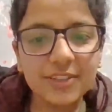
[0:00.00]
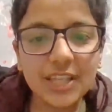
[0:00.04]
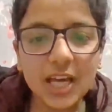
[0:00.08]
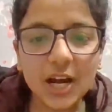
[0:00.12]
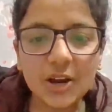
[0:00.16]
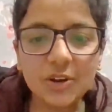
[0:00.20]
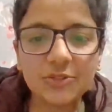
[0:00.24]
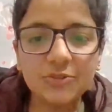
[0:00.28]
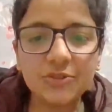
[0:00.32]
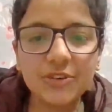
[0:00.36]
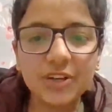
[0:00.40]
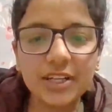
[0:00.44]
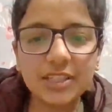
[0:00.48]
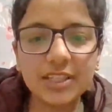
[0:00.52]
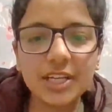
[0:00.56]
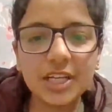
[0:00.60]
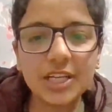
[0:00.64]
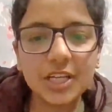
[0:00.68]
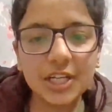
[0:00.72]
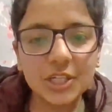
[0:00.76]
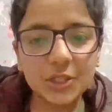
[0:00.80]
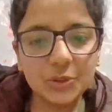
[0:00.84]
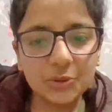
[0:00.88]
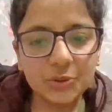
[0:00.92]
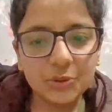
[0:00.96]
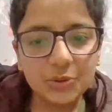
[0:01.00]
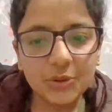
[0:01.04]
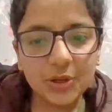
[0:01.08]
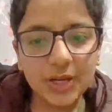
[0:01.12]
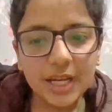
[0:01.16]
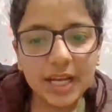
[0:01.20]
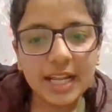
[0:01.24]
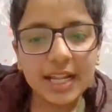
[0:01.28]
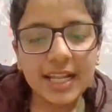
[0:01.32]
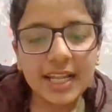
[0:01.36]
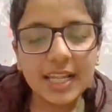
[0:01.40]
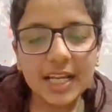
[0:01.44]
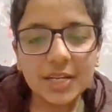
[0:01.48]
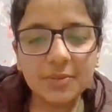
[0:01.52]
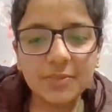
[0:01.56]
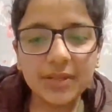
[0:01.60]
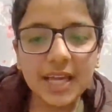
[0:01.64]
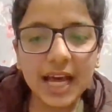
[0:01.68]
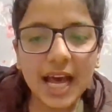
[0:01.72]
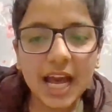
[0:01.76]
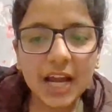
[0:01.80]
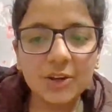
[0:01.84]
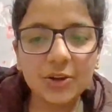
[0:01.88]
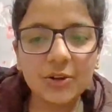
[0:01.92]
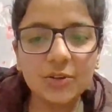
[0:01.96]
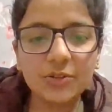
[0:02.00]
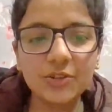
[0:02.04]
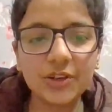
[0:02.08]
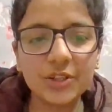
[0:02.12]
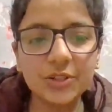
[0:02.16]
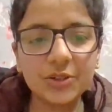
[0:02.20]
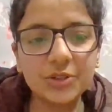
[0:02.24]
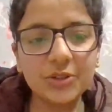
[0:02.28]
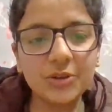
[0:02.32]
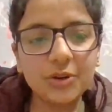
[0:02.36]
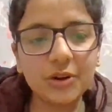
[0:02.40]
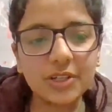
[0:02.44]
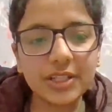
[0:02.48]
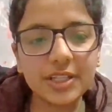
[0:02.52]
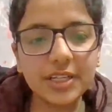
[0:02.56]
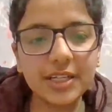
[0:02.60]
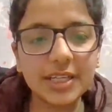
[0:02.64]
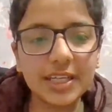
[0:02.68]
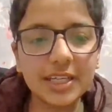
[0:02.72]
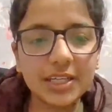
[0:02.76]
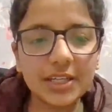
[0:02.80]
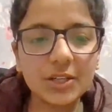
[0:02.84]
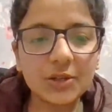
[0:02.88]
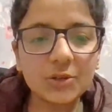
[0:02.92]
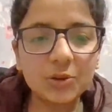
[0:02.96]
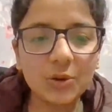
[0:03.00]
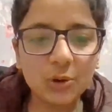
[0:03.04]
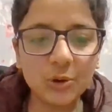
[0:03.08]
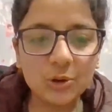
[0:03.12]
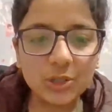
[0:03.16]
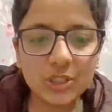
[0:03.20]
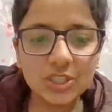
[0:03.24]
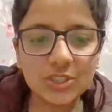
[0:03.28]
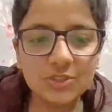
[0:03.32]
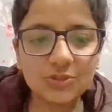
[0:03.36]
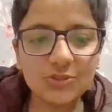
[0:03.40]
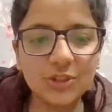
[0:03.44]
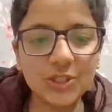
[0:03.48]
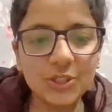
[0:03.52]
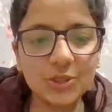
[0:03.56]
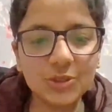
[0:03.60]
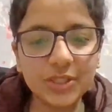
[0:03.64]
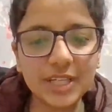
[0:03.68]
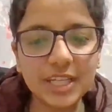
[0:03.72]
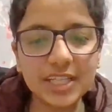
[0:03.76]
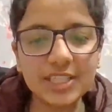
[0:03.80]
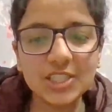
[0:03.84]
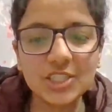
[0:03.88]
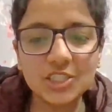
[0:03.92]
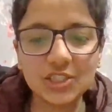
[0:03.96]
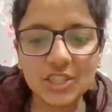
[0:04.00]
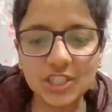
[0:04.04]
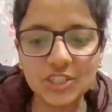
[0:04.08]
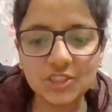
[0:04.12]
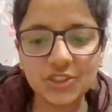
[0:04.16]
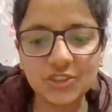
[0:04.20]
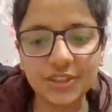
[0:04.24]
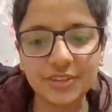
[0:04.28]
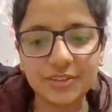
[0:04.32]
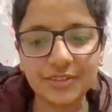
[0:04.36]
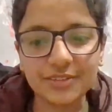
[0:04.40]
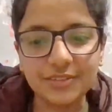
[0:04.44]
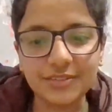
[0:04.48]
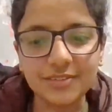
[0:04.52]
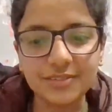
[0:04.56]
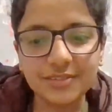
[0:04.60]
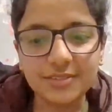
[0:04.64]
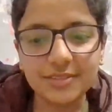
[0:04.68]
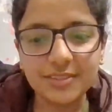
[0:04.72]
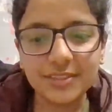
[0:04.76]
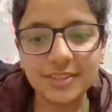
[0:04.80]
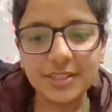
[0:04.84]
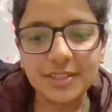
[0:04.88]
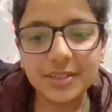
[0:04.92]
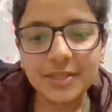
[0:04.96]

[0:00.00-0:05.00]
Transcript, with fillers: Without further ado, let me hand over to Dr. Hiyaa Ghosh for today's session.